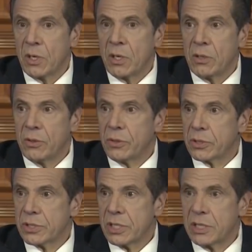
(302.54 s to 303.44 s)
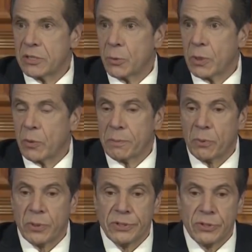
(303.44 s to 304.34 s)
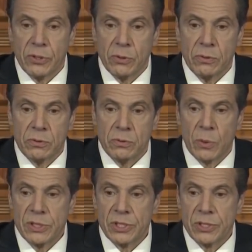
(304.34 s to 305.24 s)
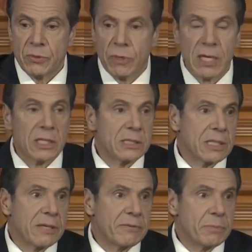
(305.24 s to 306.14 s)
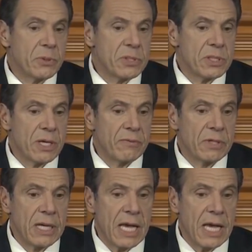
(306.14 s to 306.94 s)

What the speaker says: New York City at 21.2, Westchester, Rockland 11.7,